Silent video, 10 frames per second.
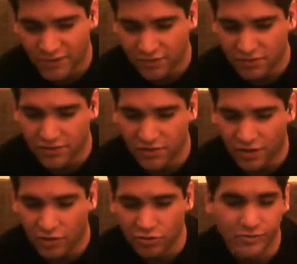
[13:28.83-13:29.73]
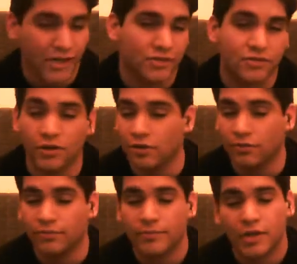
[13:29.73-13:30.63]
tell the old man to
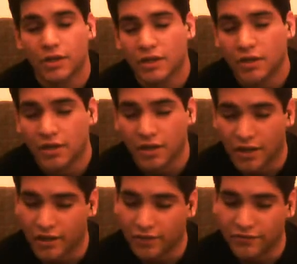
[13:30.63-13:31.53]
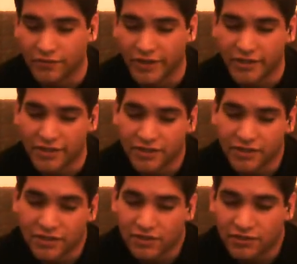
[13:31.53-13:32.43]
go. And after that he
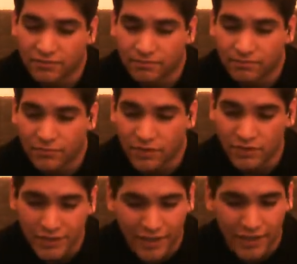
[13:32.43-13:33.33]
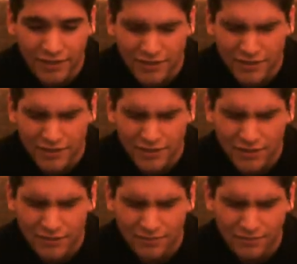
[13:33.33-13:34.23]
did. But I
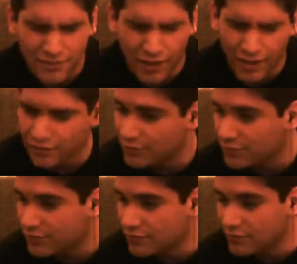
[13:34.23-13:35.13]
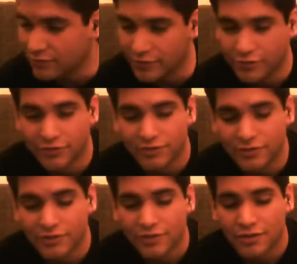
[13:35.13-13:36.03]
was really weird,
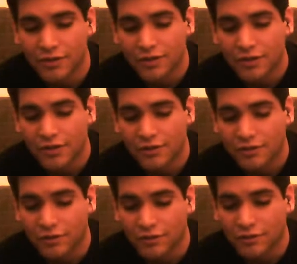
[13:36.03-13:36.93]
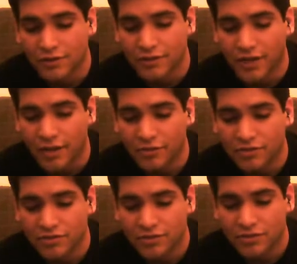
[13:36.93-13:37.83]
all that
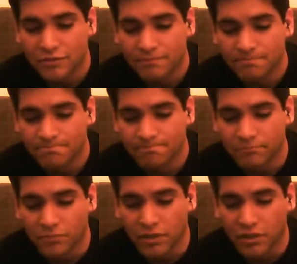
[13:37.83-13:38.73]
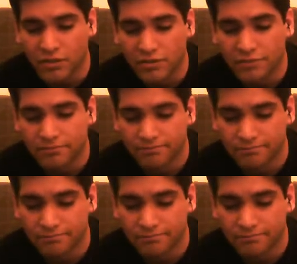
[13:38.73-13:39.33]
happened there, but